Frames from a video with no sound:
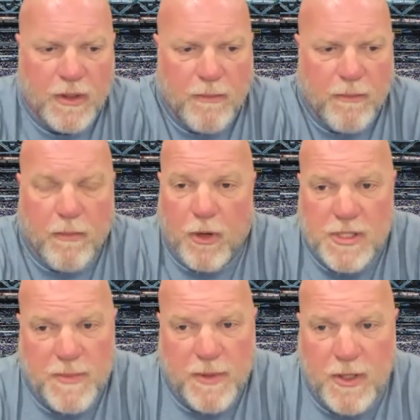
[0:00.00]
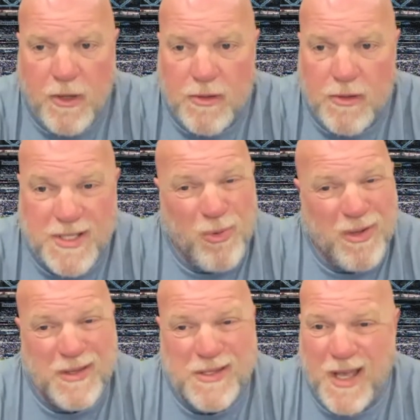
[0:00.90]
Marcus Mariota. At some
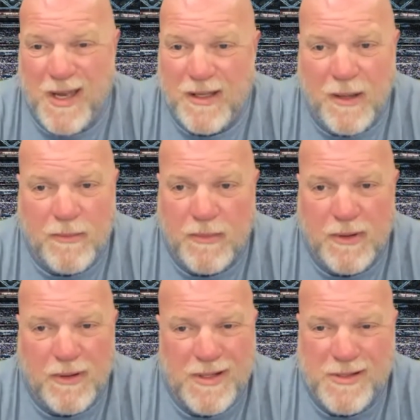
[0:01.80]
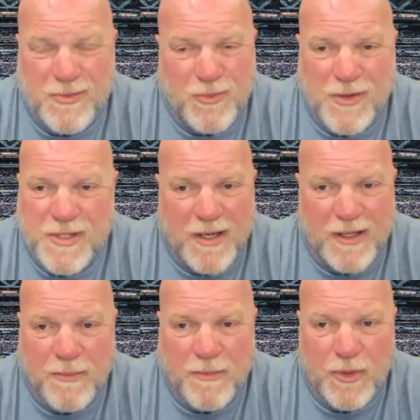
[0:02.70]
point, these got to come. These runs got to
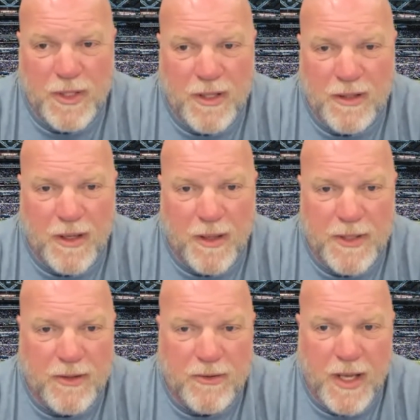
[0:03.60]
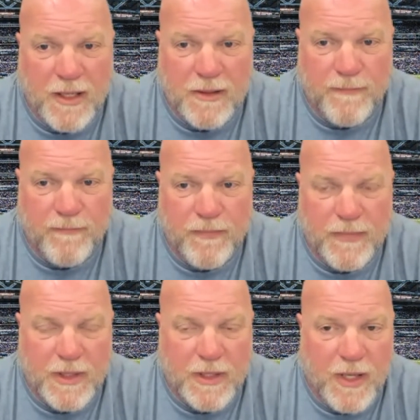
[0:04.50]
come to an end. I mean, they're not
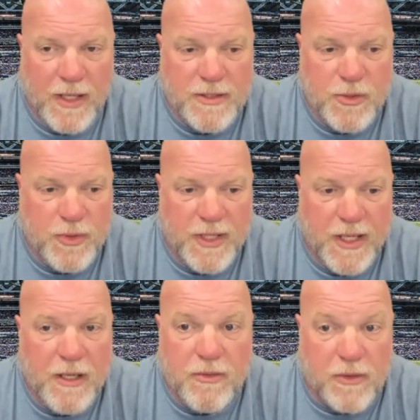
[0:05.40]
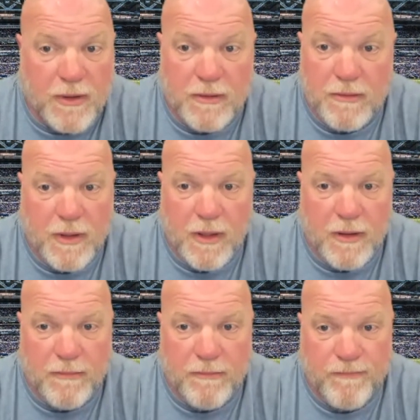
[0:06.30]
they're not doing anything.
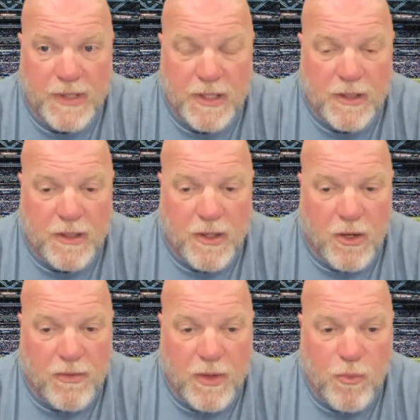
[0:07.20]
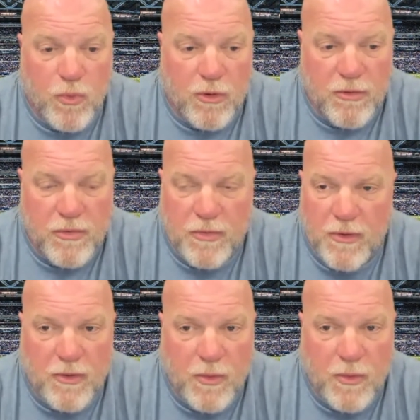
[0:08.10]
Um, are they worth
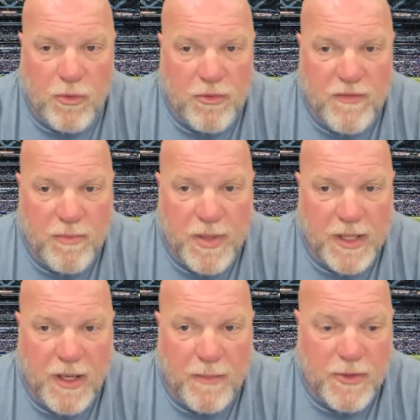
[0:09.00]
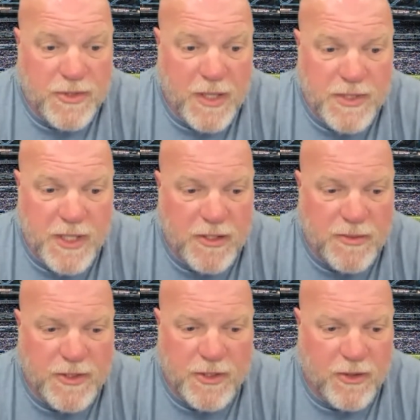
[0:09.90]
Are they worth even picking up those names that I just
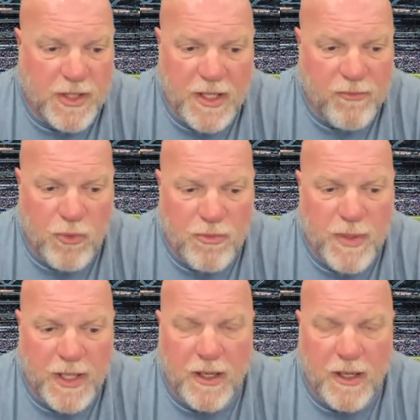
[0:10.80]
mentioned? Are any of them worth picking